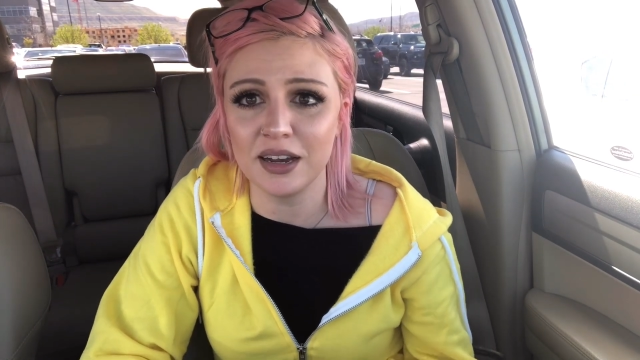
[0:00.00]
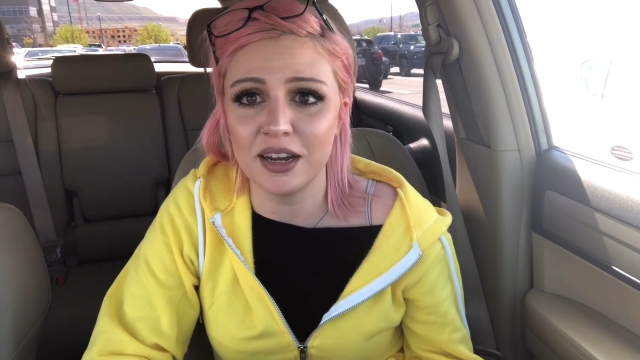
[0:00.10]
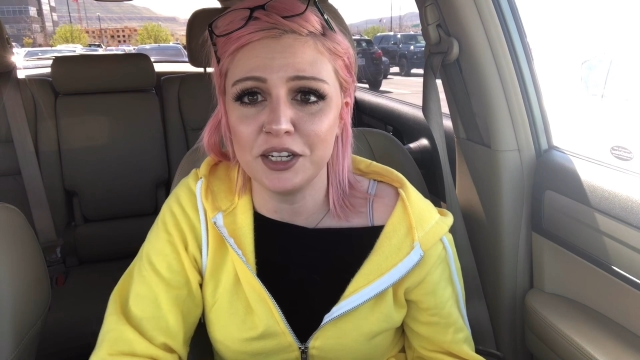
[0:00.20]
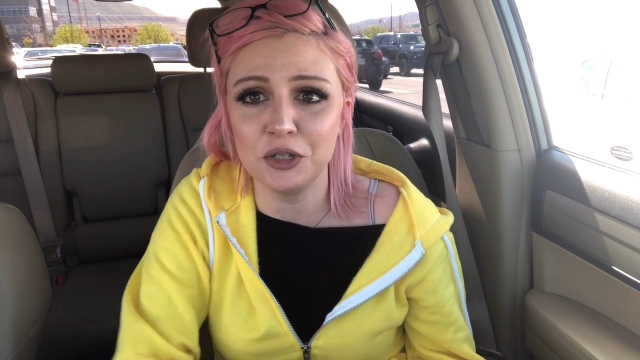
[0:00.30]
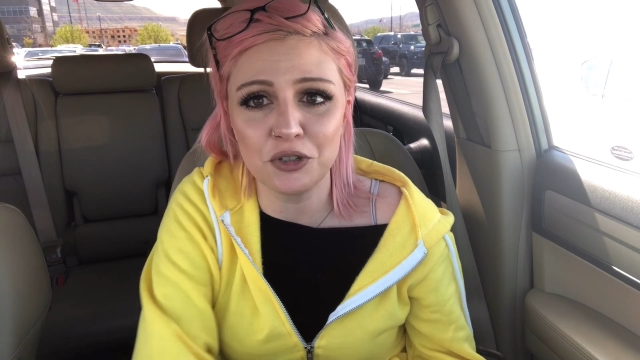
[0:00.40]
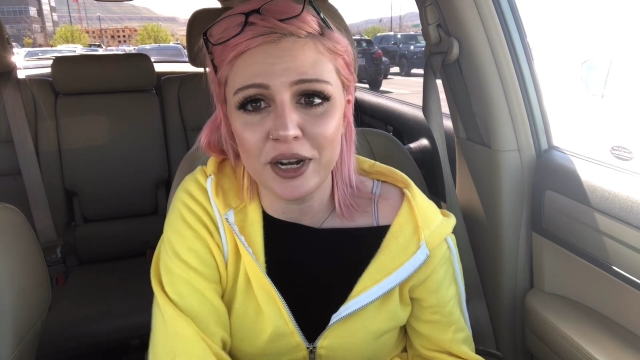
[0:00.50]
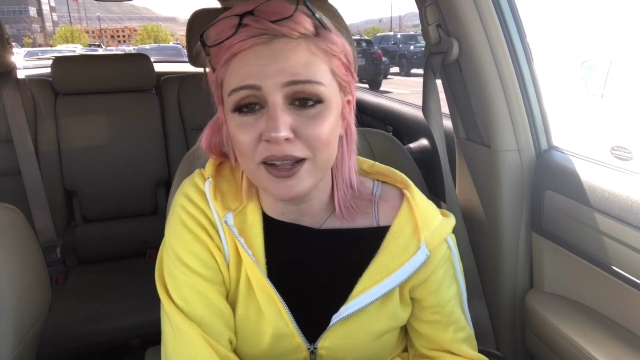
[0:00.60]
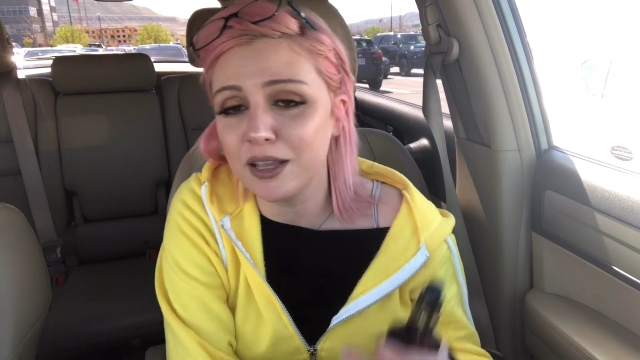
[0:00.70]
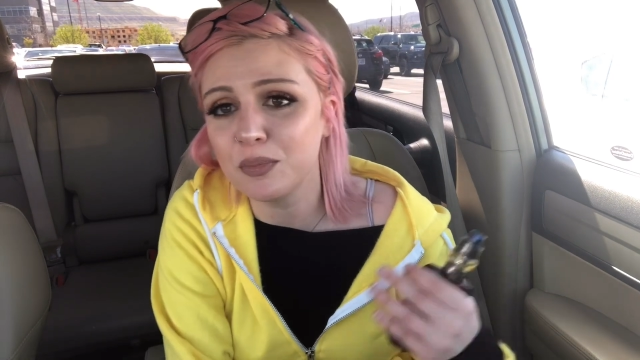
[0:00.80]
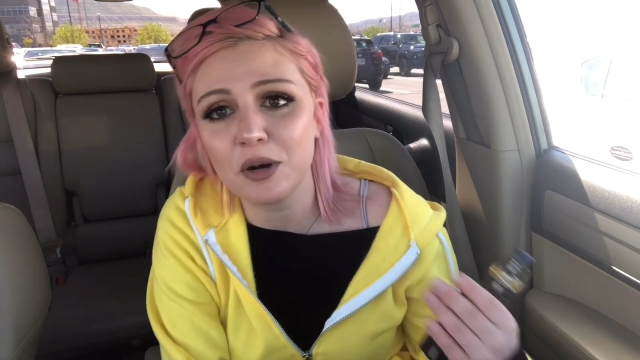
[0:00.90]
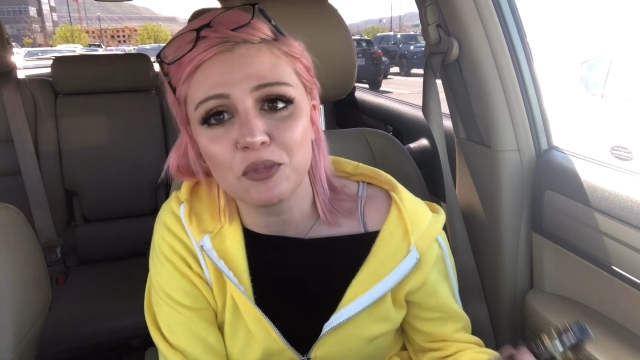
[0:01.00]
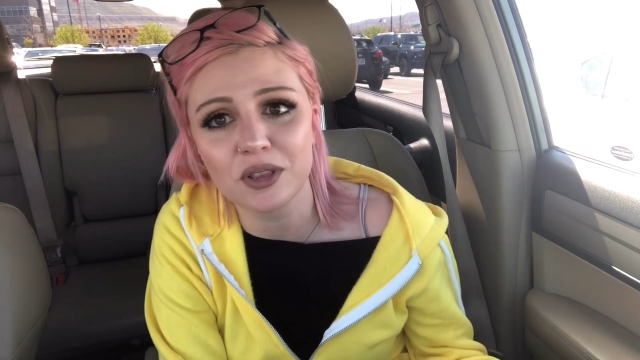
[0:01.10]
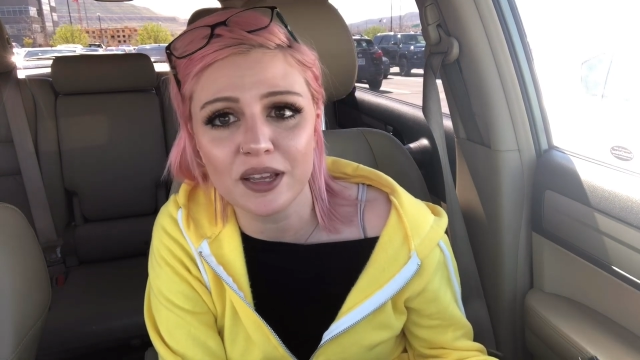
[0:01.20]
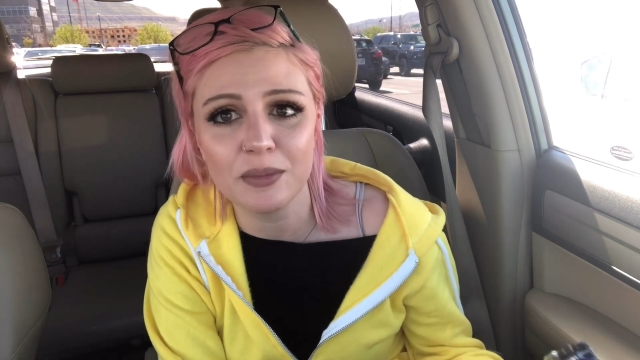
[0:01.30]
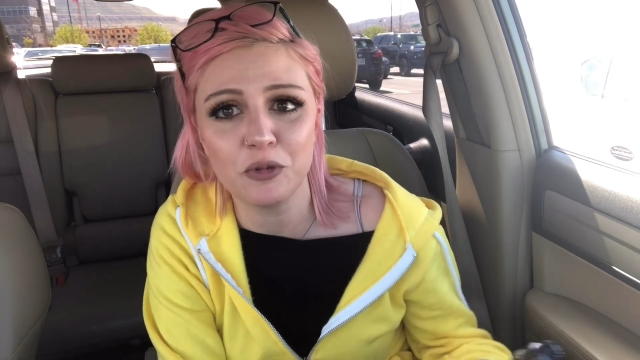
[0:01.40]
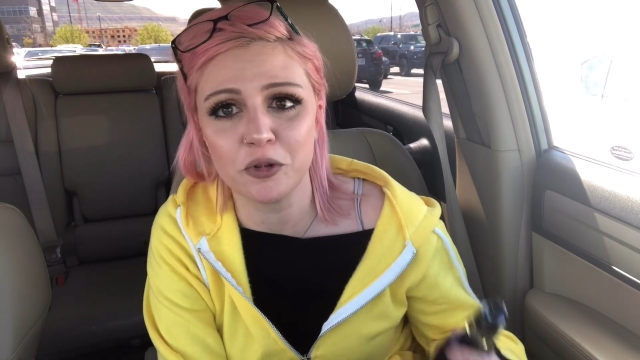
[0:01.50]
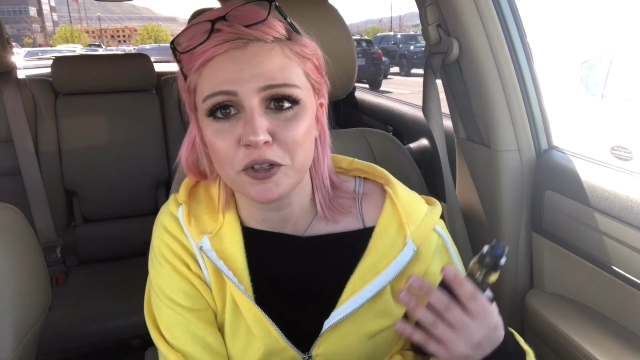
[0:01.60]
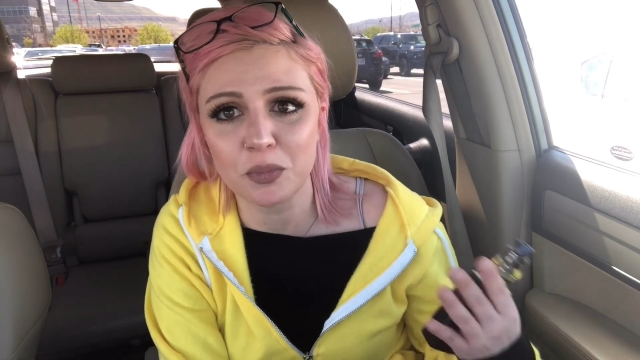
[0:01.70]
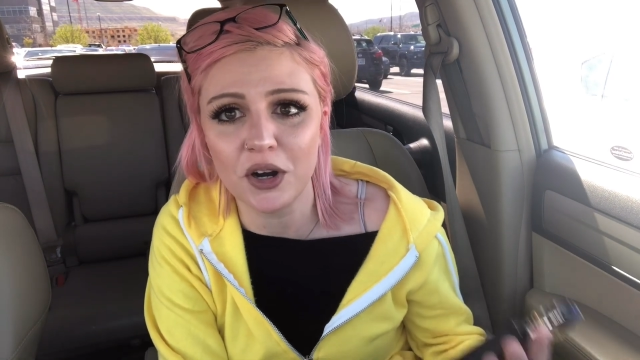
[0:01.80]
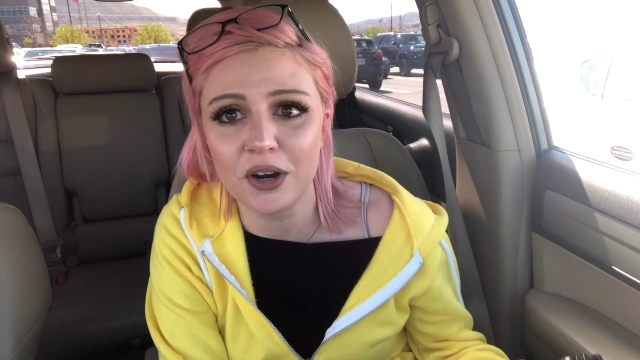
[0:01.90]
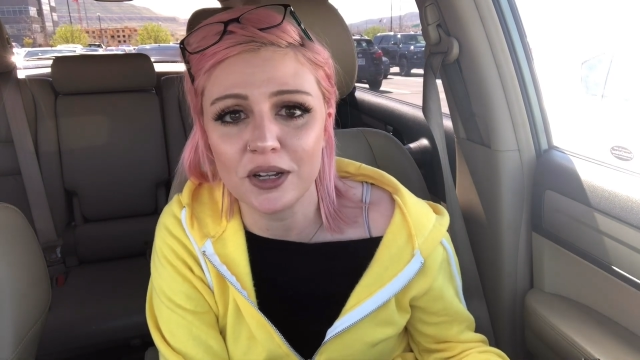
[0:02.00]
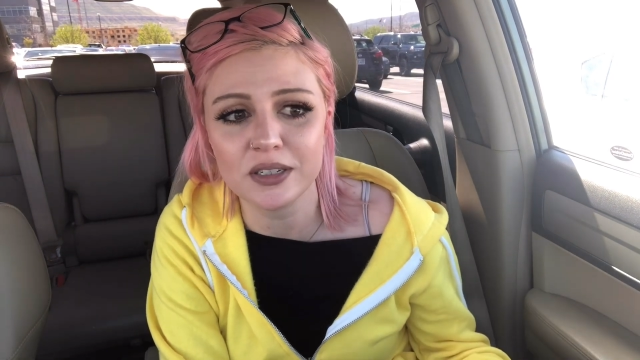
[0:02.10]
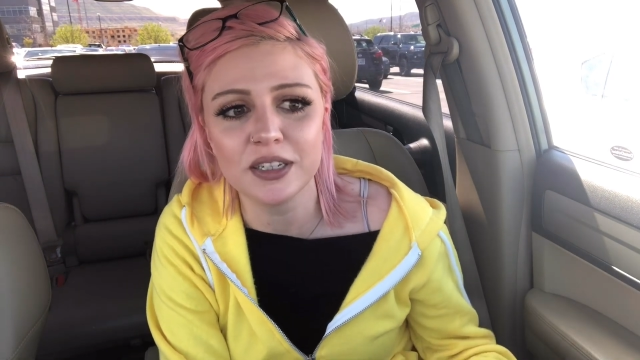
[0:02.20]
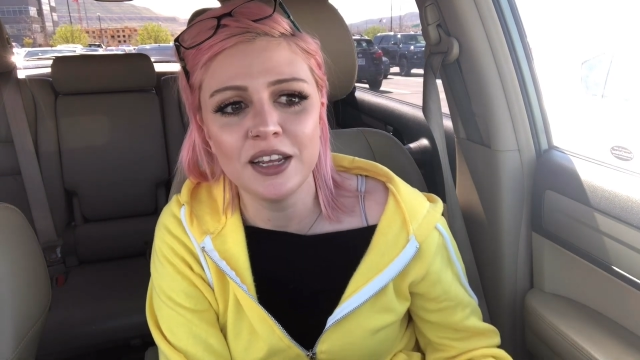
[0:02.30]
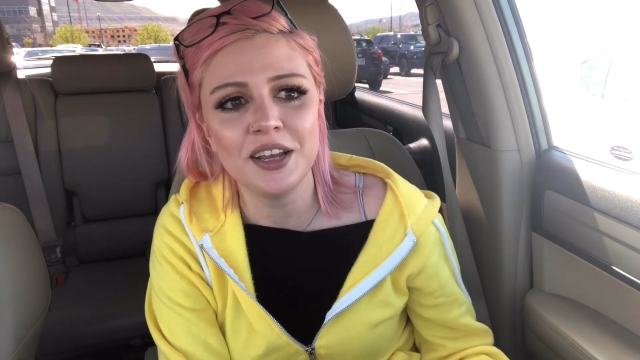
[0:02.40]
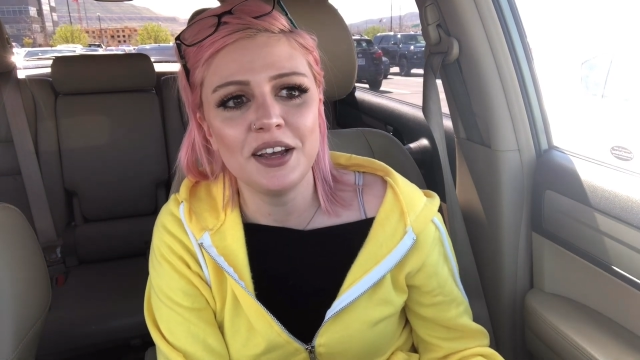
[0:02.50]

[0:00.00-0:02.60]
I do try to keep up with them and respond.